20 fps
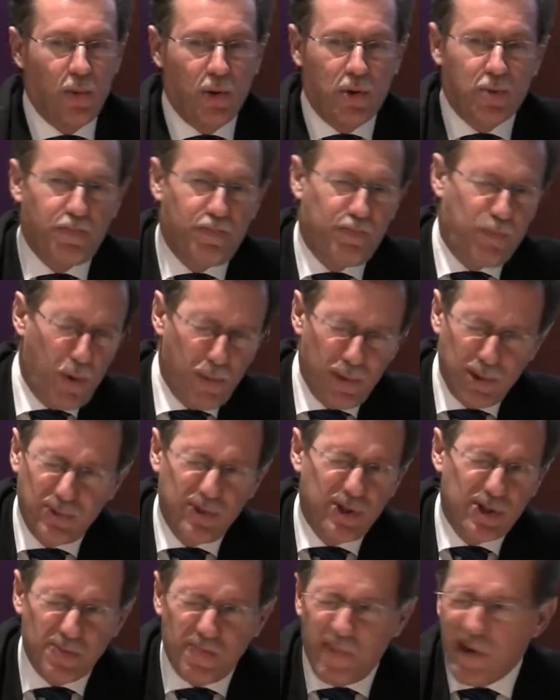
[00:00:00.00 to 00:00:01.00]
We probably
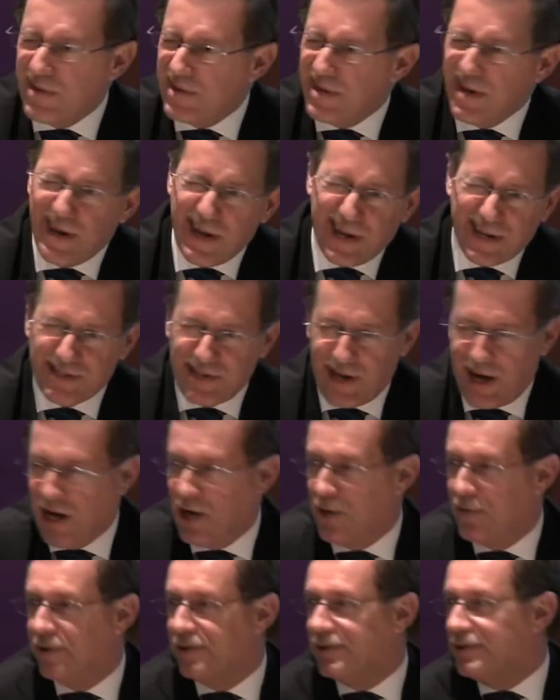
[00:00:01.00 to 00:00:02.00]
could spend the next
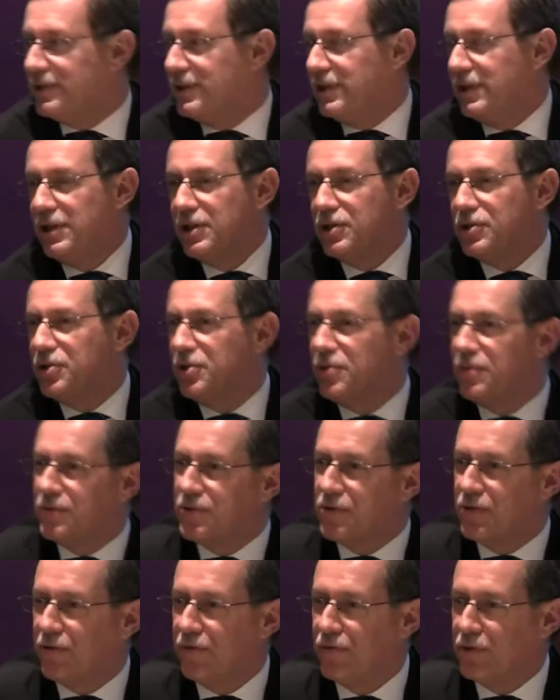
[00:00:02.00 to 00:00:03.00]
hour in
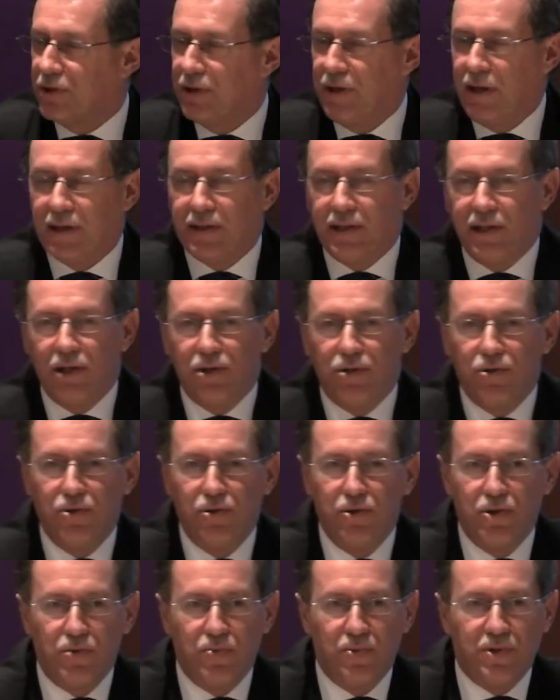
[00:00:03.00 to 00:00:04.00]
terms of looking at
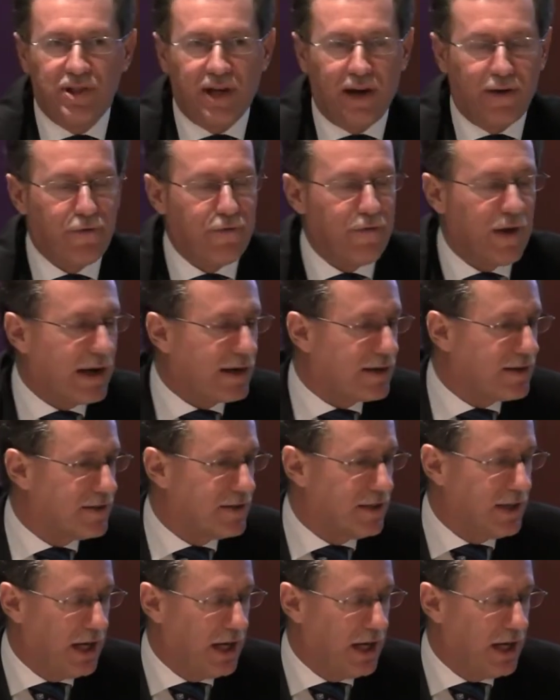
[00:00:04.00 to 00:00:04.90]
issues which affect